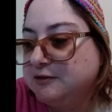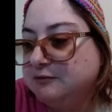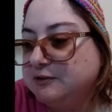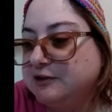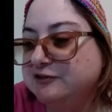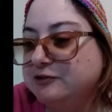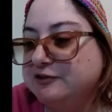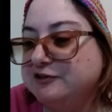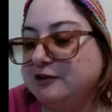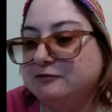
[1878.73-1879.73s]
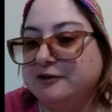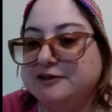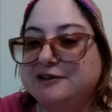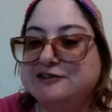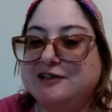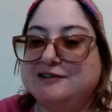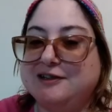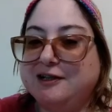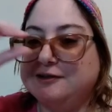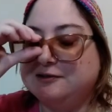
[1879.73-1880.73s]
What I'll do is I'll read this at
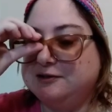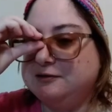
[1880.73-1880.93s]
the end.